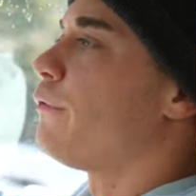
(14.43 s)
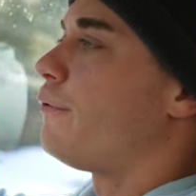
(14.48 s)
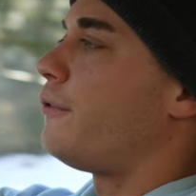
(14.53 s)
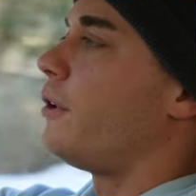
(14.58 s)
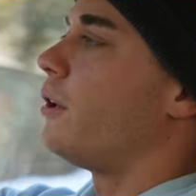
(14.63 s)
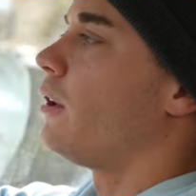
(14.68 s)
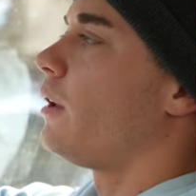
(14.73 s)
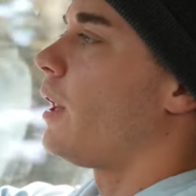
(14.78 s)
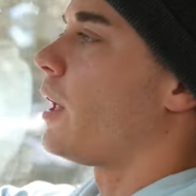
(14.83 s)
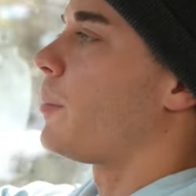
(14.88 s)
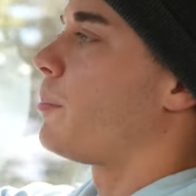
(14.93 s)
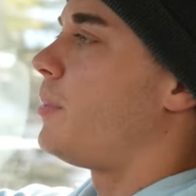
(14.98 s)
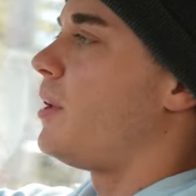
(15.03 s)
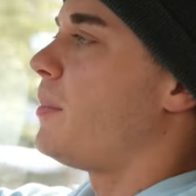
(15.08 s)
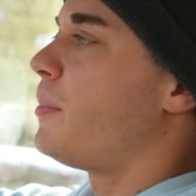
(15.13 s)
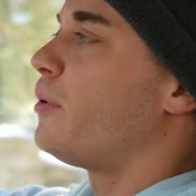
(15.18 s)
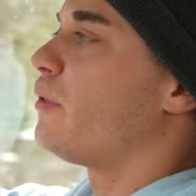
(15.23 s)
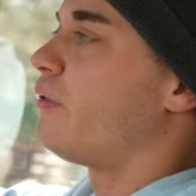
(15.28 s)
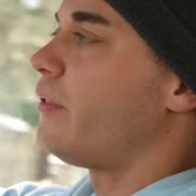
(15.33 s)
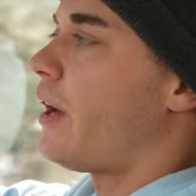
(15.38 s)
feel like
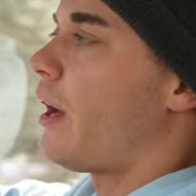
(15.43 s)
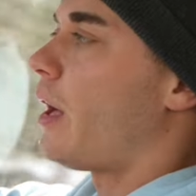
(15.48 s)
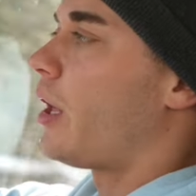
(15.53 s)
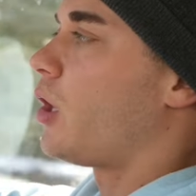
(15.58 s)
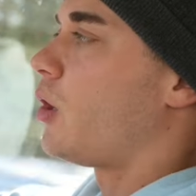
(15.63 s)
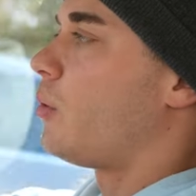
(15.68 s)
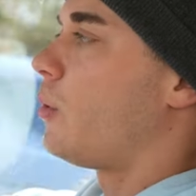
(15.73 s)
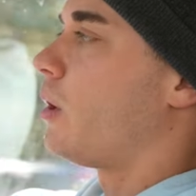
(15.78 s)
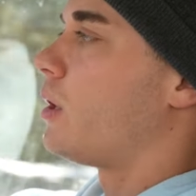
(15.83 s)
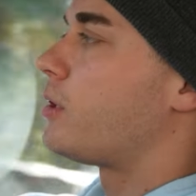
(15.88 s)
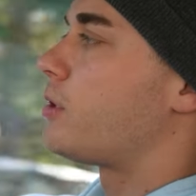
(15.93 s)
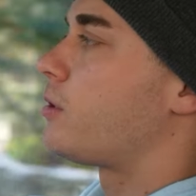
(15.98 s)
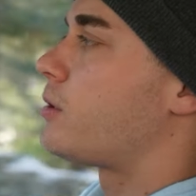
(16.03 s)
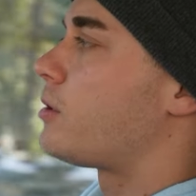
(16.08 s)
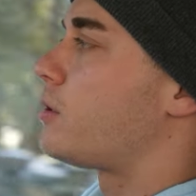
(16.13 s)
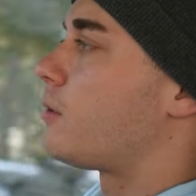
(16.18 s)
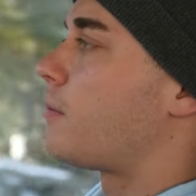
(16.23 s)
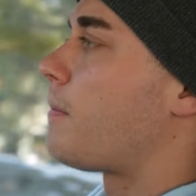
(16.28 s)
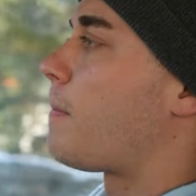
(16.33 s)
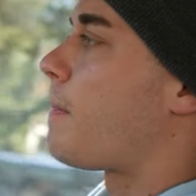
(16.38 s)
people value
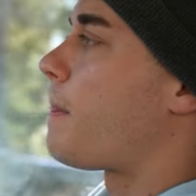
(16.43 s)
us.